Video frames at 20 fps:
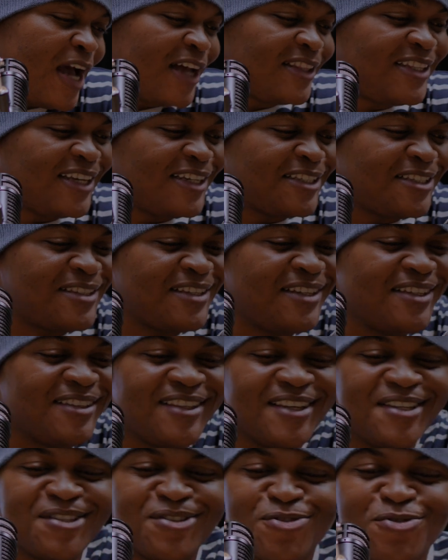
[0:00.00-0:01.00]
testing
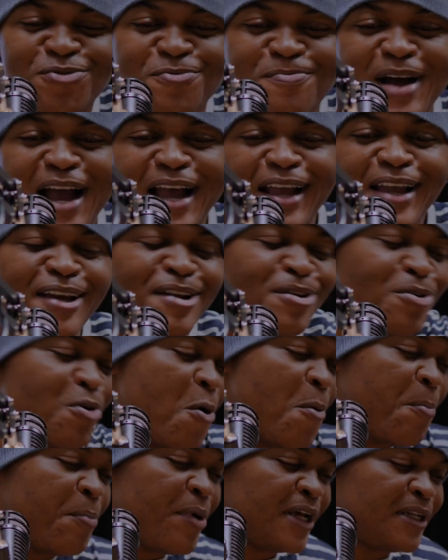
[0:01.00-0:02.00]
these two mic and
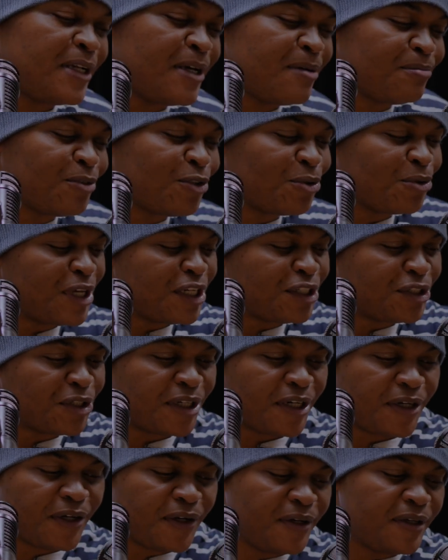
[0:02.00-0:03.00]
compare them to each
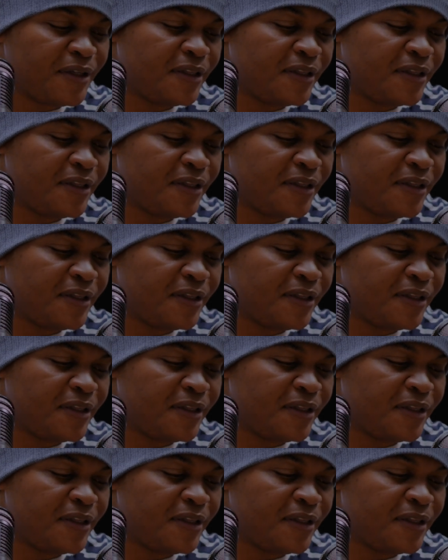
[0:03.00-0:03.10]
other.